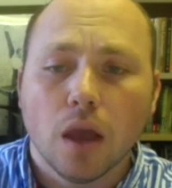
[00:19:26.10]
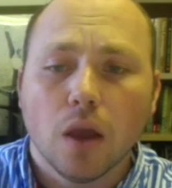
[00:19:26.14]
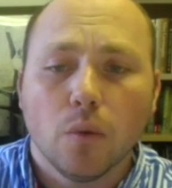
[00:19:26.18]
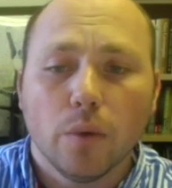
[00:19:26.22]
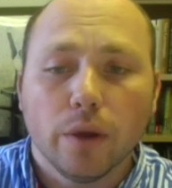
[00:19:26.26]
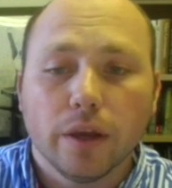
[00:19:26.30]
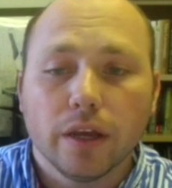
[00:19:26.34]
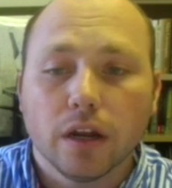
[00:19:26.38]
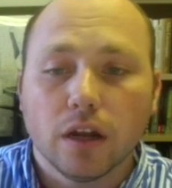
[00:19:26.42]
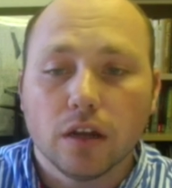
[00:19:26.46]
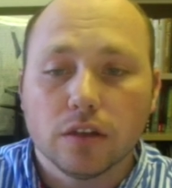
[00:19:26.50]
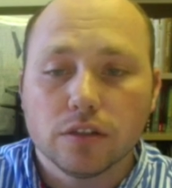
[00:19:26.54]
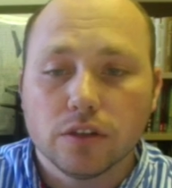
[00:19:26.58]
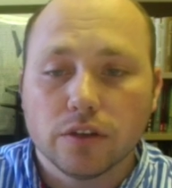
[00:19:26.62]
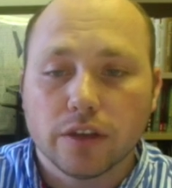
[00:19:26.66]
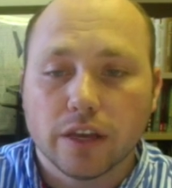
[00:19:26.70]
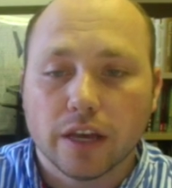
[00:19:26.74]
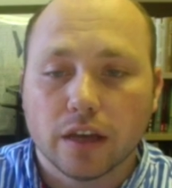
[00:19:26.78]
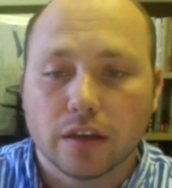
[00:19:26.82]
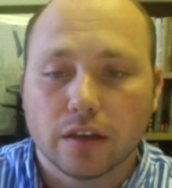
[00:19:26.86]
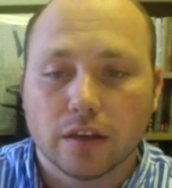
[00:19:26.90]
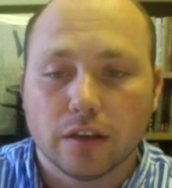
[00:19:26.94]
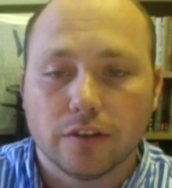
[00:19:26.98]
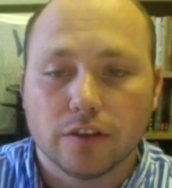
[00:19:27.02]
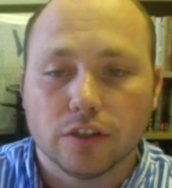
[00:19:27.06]
We can also
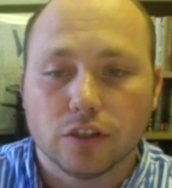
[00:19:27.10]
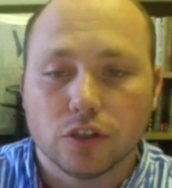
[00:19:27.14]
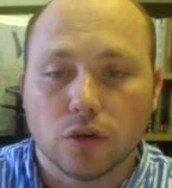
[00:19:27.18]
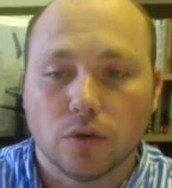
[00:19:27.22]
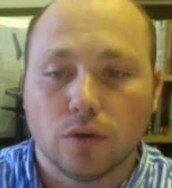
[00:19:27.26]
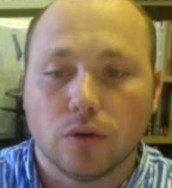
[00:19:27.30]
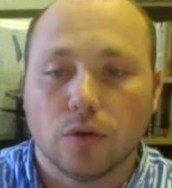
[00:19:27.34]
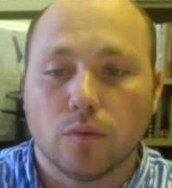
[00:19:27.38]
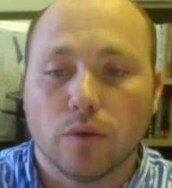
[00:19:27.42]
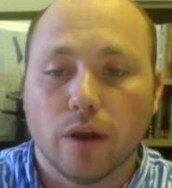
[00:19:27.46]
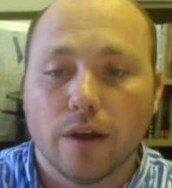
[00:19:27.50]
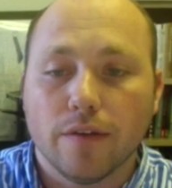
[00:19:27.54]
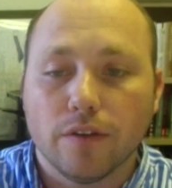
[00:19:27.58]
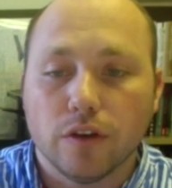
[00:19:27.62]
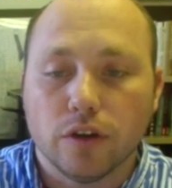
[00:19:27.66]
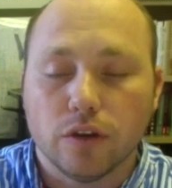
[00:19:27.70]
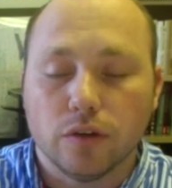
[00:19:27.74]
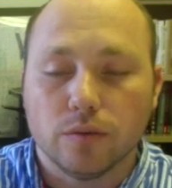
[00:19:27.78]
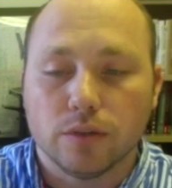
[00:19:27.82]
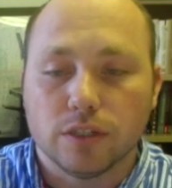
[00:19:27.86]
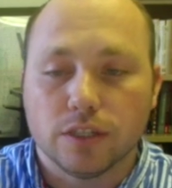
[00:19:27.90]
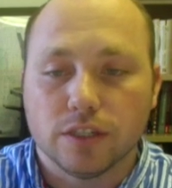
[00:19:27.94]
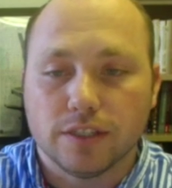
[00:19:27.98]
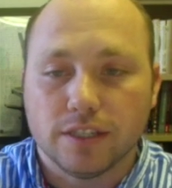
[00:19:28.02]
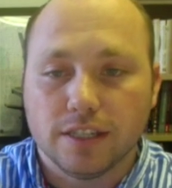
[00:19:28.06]
calculate the total revenue,
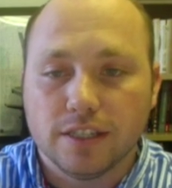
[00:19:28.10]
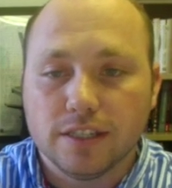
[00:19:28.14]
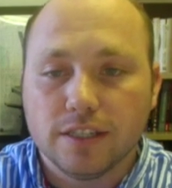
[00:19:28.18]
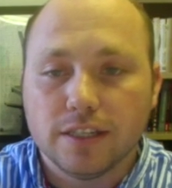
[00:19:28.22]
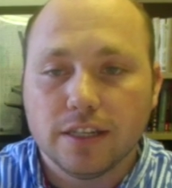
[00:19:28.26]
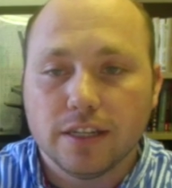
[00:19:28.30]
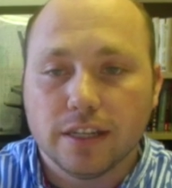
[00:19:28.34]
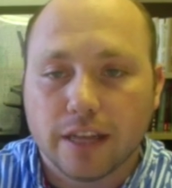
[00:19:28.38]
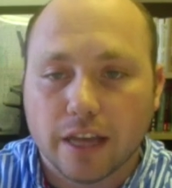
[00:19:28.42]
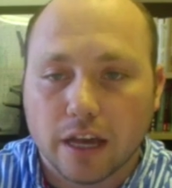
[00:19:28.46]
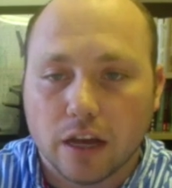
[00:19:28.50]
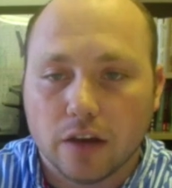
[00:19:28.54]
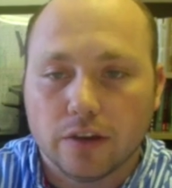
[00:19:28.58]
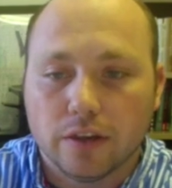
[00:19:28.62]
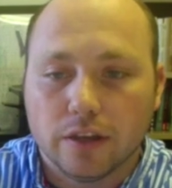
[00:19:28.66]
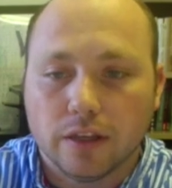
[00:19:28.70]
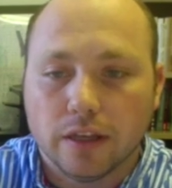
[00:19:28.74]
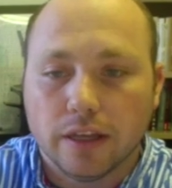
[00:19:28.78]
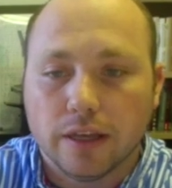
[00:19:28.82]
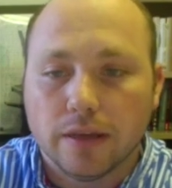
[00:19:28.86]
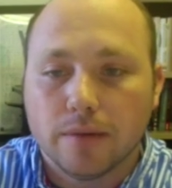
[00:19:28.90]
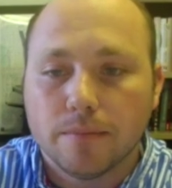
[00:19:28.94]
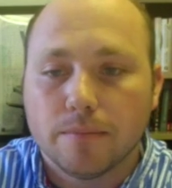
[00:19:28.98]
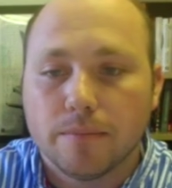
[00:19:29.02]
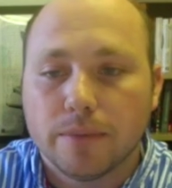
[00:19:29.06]
which is easy to
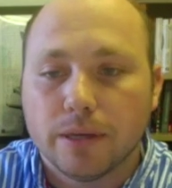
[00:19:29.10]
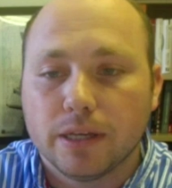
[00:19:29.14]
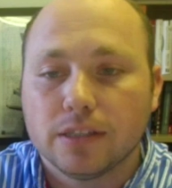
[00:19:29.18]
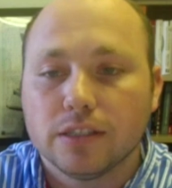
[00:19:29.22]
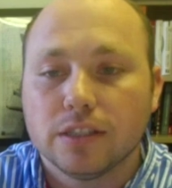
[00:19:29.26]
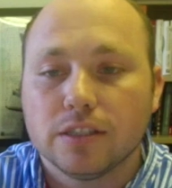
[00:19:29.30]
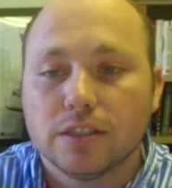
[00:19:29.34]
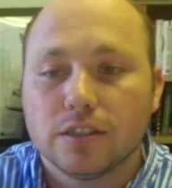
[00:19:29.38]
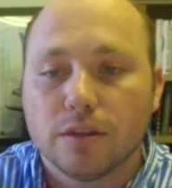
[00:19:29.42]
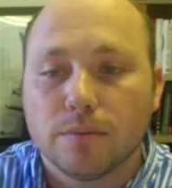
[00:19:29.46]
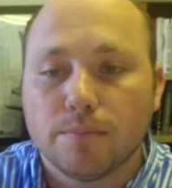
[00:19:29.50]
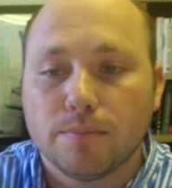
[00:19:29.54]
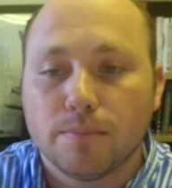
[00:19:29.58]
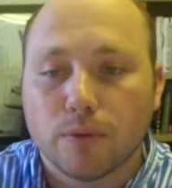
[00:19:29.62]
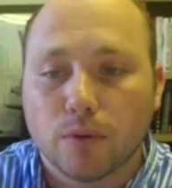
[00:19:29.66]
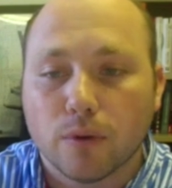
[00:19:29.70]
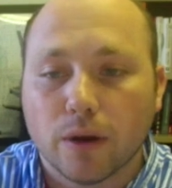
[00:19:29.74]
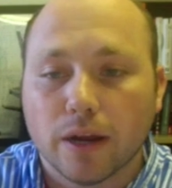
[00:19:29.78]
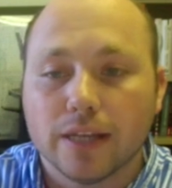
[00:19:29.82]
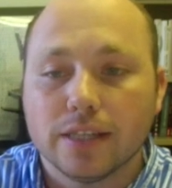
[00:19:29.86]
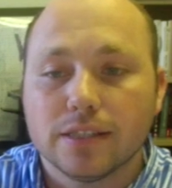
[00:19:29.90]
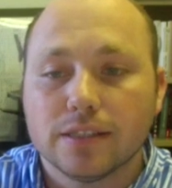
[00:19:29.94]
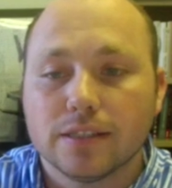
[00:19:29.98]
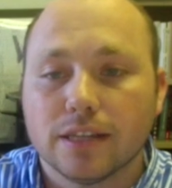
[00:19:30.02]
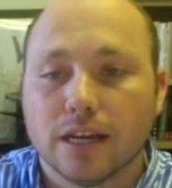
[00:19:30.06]
calculate because it's the
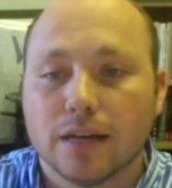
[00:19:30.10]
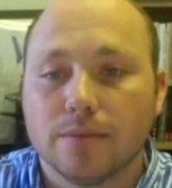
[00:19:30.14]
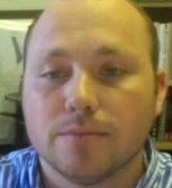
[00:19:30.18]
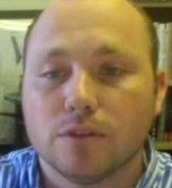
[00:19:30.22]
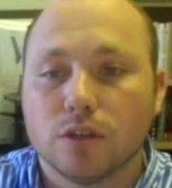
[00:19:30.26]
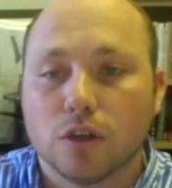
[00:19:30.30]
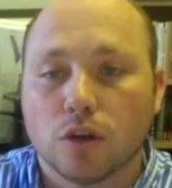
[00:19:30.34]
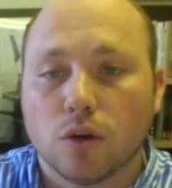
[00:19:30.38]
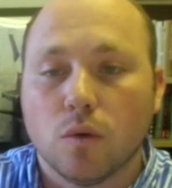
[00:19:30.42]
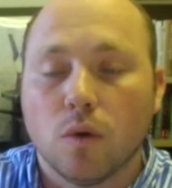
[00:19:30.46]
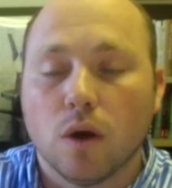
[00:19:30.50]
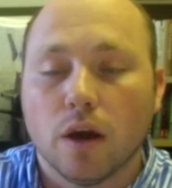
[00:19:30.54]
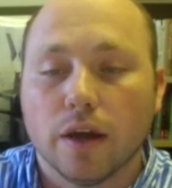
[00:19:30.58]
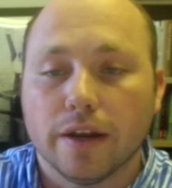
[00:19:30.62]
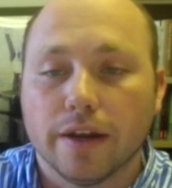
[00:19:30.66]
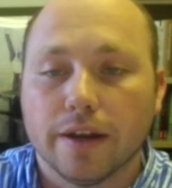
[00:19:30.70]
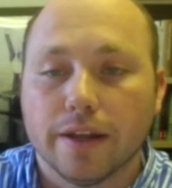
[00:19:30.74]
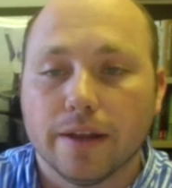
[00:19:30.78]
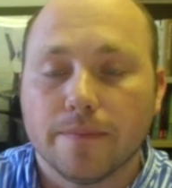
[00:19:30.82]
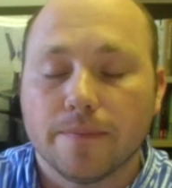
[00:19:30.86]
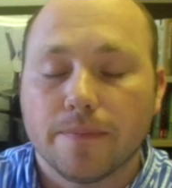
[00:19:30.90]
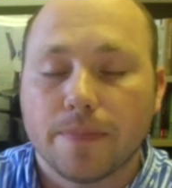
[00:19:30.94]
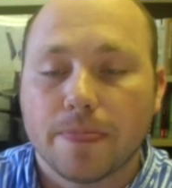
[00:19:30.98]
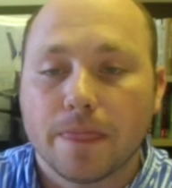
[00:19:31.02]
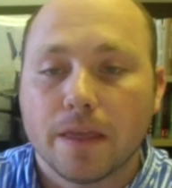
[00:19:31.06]
price times the
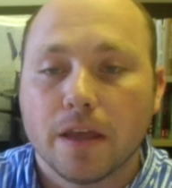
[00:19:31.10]
quantity.